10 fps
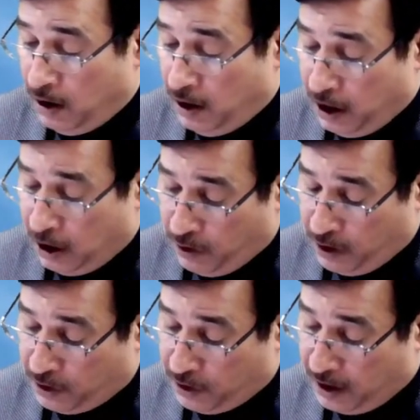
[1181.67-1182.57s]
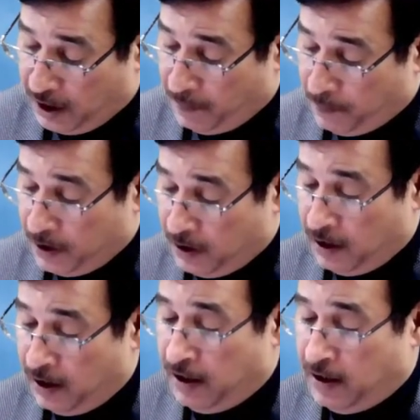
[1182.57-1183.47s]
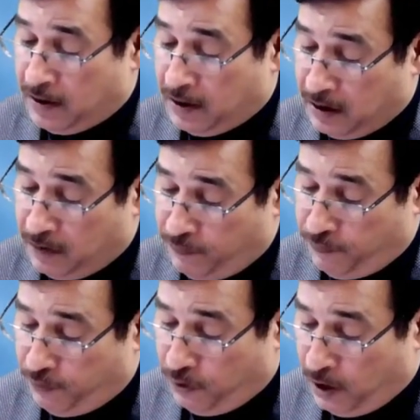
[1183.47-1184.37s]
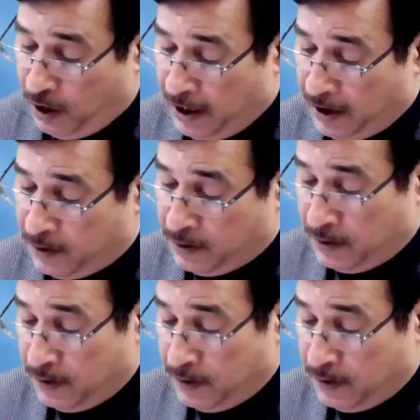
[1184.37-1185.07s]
Equity share capital is 4 lakhs.